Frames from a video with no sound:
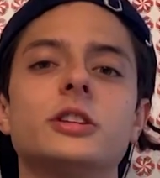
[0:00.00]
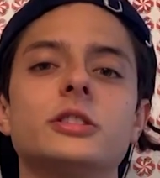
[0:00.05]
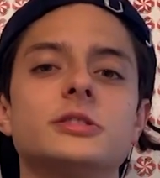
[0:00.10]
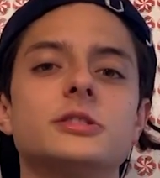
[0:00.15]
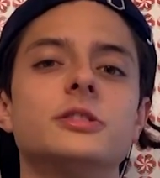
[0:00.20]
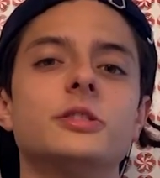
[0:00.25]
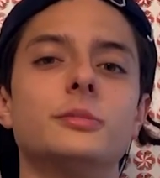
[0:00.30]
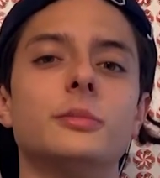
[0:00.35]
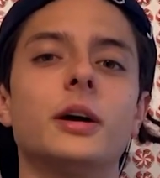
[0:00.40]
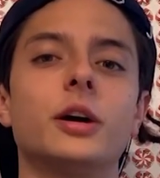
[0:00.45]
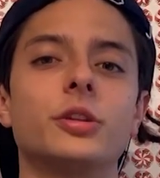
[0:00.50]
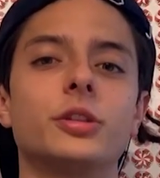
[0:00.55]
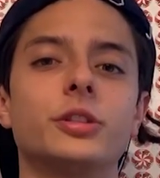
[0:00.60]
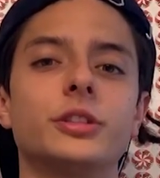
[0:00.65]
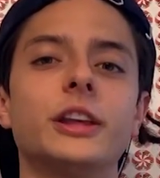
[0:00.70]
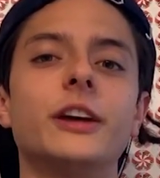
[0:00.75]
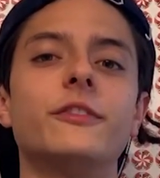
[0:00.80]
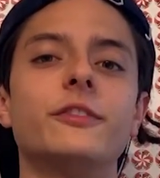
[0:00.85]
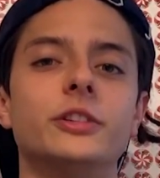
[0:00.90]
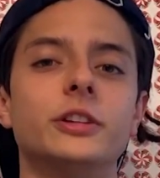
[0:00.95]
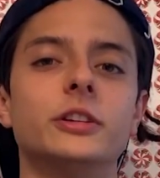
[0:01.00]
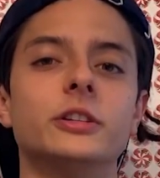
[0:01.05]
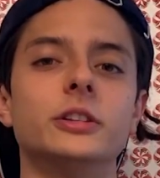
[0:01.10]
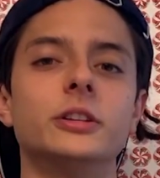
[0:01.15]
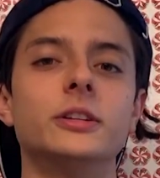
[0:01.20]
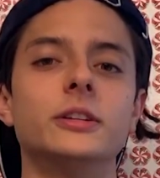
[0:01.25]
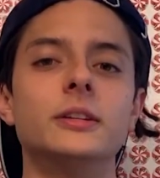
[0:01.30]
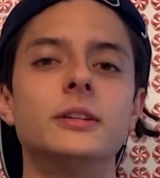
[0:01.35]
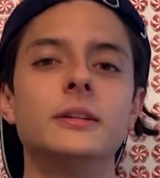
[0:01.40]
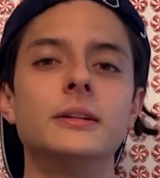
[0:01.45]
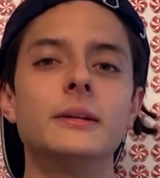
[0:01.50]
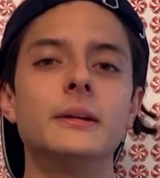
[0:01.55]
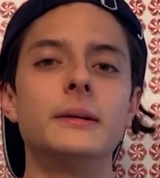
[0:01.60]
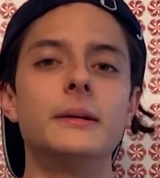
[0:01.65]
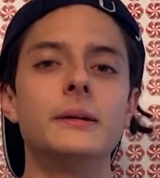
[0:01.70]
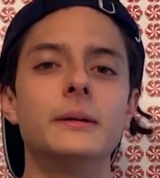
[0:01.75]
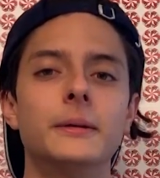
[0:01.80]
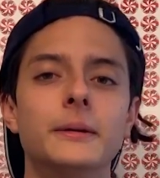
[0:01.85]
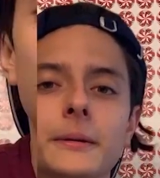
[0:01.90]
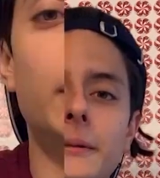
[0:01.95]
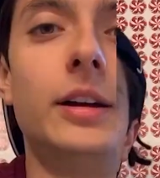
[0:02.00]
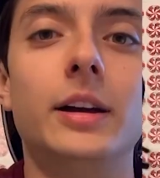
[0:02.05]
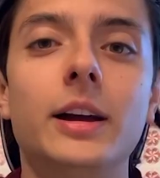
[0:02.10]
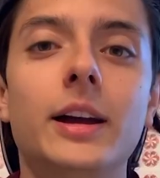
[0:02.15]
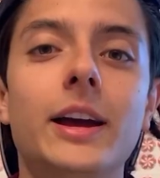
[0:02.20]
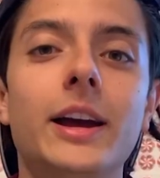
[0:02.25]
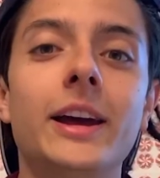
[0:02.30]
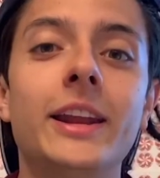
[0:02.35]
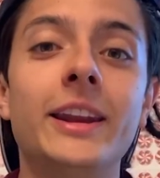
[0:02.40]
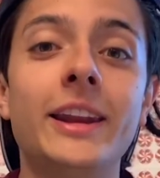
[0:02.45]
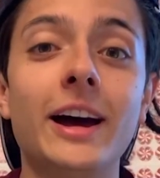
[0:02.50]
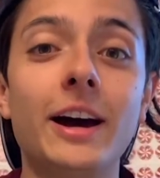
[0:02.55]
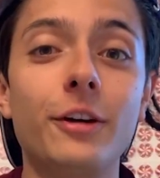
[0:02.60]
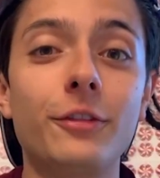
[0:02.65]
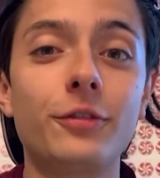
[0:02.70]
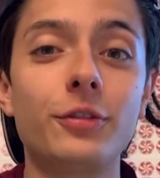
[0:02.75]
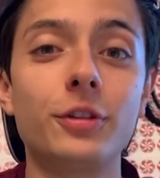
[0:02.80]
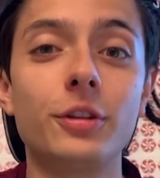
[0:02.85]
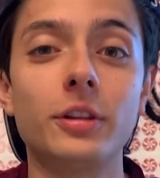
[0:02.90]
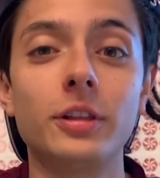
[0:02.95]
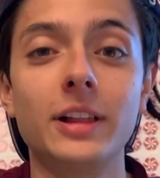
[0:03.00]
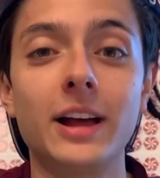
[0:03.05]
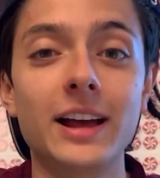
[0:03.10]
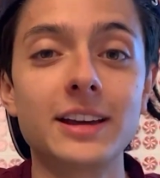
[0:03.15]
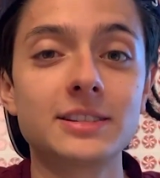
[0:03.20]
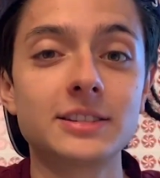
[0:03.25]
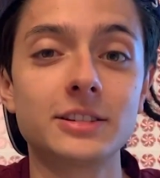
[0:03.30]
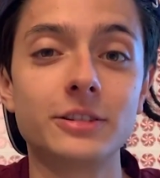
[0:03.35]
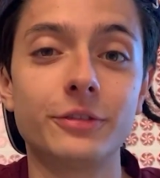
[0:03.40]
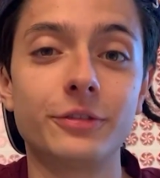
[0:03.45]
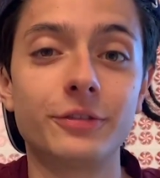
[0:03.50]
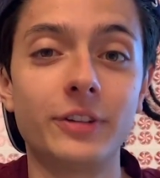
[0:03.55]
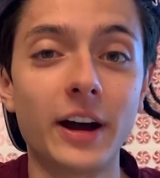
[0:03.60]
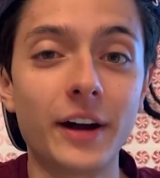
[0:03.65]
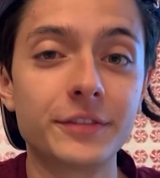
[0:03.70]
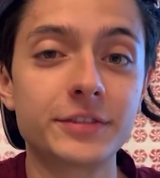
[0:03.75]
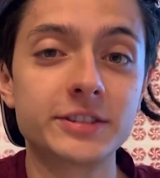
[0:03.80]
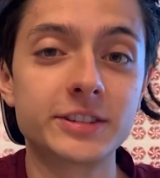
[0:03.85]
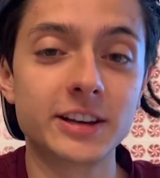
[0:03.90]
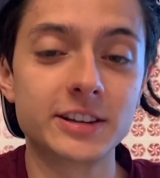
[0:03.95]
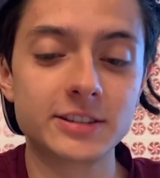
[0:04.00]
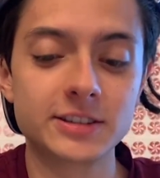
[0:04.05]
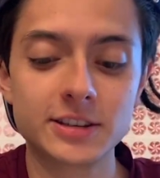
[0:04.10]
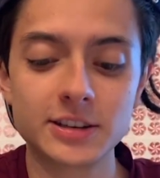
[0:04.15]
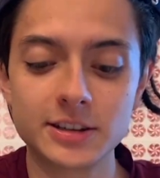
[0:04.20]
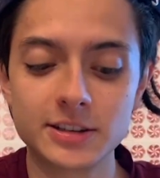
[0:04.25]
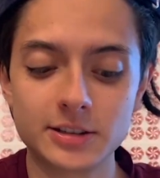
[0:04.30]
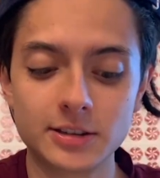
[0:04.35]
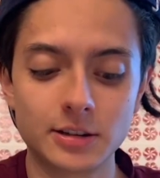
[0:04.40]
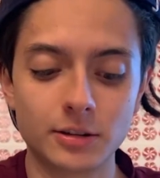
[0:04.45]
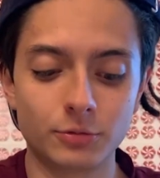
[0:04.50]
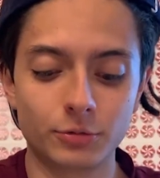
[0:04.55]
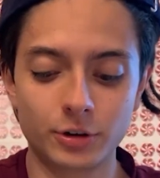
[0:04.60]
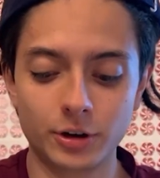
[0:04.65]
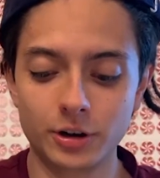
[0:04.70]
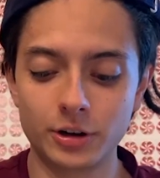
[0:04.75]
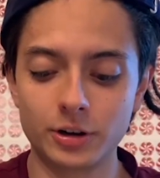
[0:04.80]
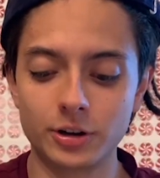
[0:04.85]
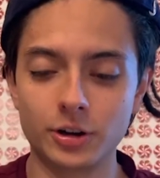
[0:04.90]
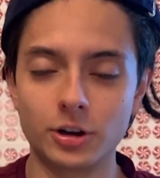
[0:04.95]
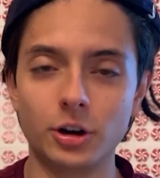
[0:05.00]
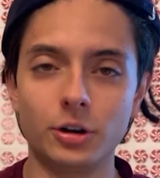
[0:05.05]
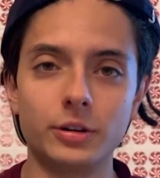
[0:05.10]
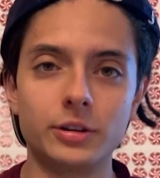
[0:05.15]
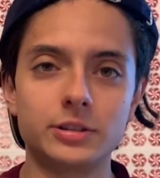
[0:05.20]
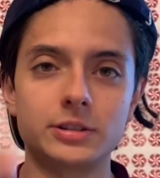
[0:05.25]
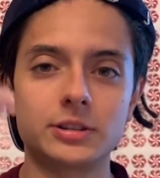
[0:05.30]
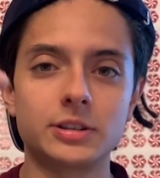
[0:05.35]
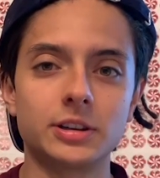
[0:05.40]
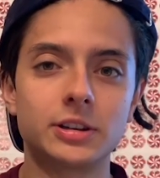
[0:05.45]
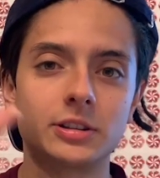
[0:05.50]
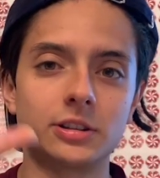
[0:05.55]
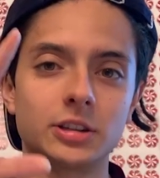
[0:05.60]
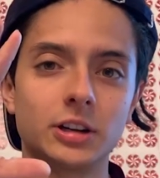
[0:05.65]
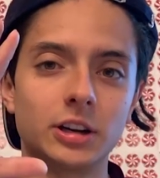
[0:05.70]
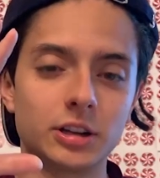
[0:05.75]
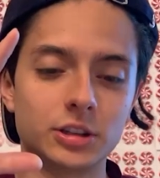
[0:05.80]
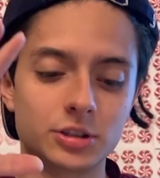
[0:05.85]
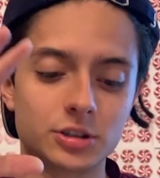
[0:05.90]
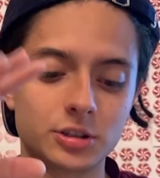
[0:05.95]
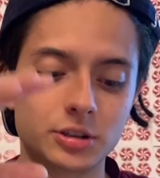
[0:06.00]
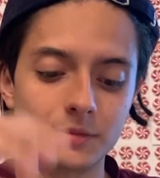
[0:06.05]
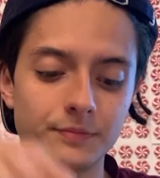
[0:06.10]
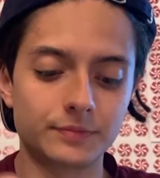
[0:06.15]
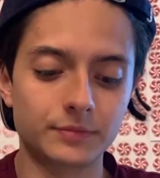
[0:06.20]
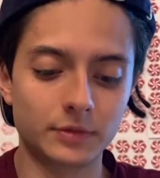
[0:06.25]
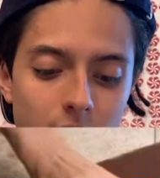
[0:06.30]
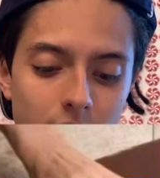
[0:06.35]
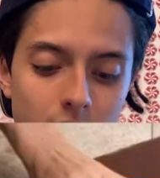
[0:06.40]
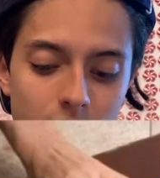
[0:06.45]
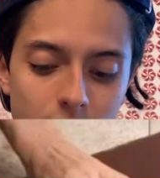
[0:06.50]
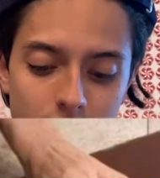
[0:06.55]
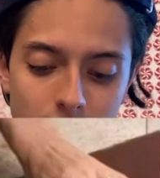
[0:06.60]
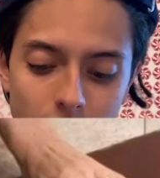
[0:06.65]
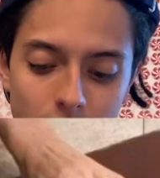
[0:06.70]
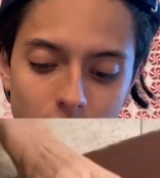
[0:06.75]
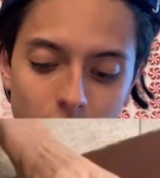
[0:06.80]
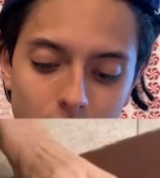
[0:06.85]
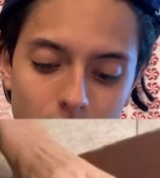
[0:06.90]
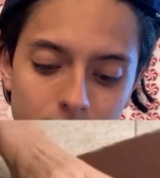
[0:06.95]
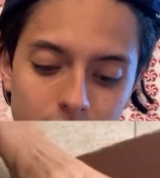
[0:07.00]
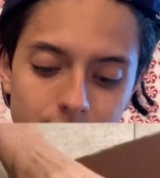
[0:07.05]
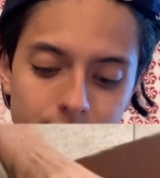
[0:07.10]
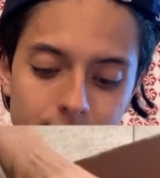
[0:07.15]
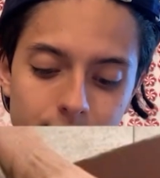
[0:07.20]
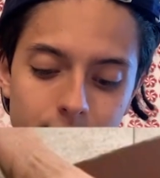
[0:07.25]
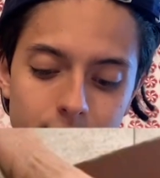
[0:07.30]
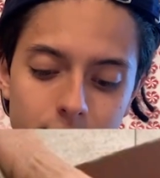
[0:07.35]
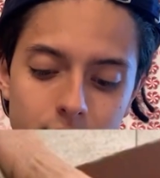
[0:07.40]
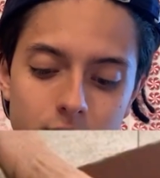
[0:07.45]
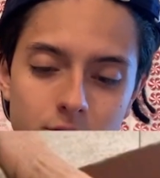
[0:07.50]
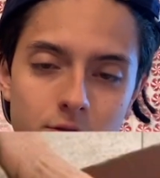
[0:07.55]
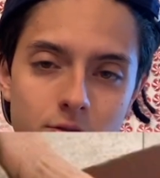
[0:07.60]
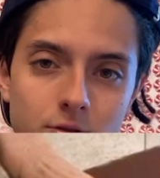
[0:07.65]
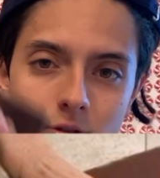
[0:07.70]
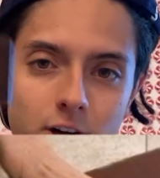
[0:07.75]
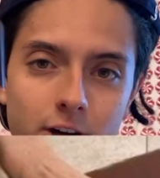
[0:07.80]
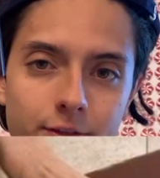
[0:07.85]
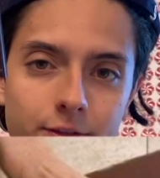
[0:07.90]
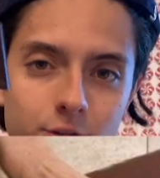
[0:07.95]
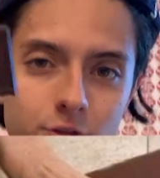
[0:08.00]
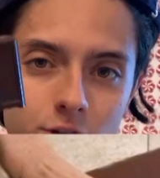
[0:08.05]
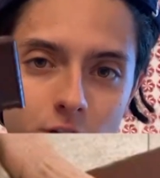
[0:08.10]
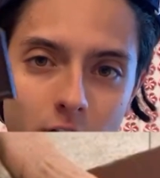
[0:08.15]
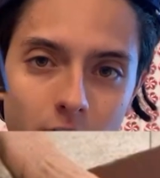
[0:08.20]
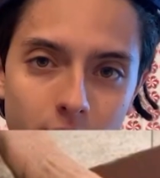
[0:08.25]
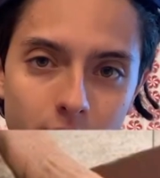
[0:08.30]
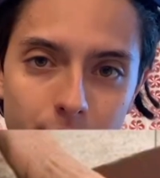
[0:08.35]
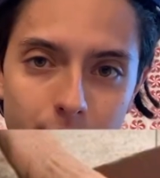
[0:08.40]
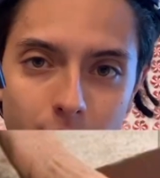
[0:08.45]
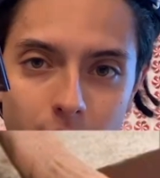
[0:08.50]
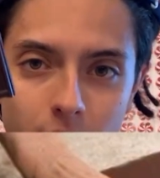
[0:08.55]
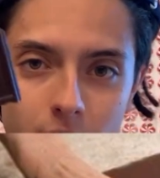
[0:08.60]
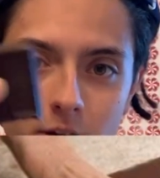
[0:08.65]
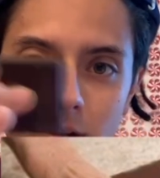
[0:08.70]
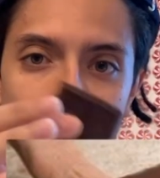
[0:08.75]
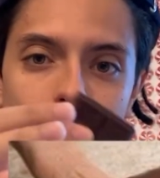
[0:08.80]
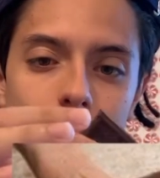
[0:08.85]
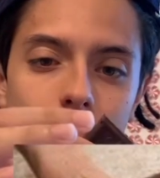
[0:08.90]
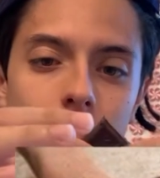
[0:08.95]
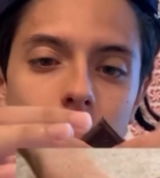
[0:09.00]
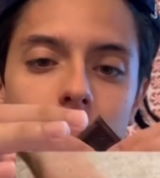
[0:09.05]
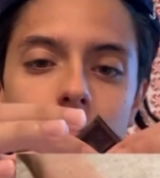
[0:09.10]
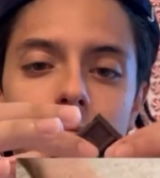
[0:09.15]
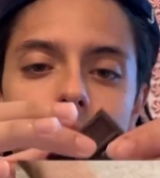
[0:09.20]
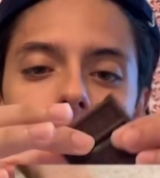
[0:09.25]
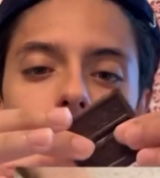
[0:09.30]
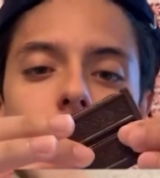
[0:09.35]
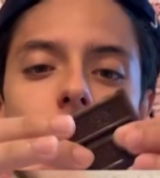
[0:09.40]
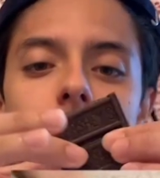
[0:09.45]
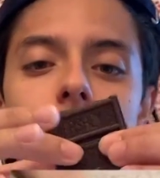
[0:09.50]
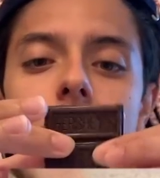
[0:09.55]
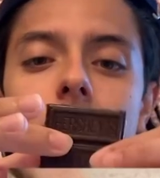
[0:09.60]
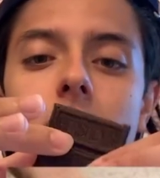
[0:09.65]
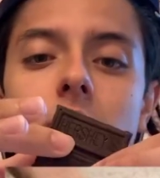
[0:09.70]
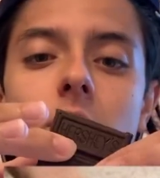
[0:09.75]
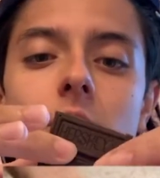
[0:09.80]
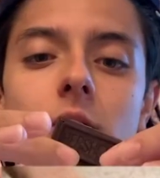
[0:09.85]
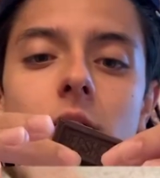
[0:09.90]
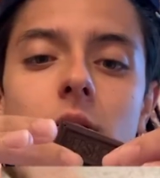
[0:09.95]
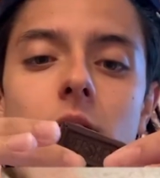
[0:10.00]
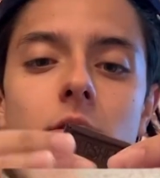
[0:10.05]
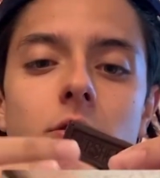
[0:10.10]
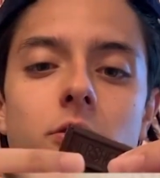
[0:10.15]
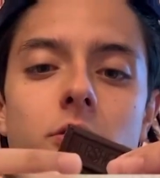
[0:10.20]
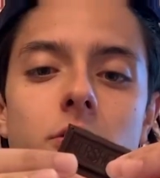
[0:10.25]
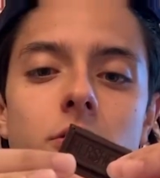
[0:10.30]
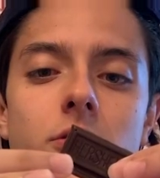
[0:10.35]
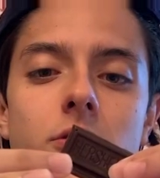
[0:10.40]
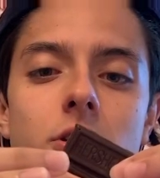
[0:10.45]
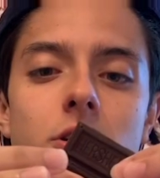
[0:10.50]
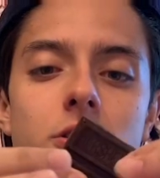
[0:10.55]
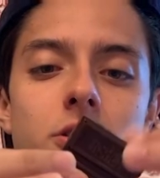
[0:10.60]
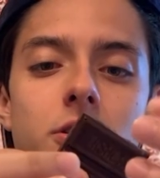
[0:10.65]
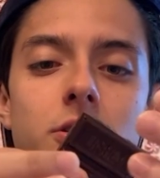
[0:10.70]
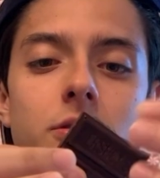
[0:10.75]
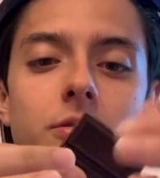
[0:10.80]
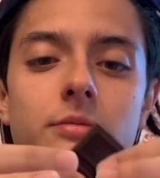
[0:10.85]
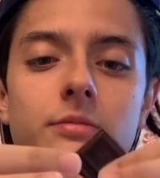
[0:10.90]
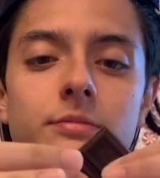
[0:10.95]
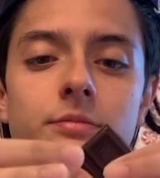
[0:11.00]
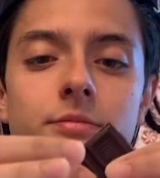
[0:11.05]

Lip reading: does in your mouth, definitely. And now for the last of the 5 senses, we're gonna go into touch. So just grab your chocolate bar and just touch it.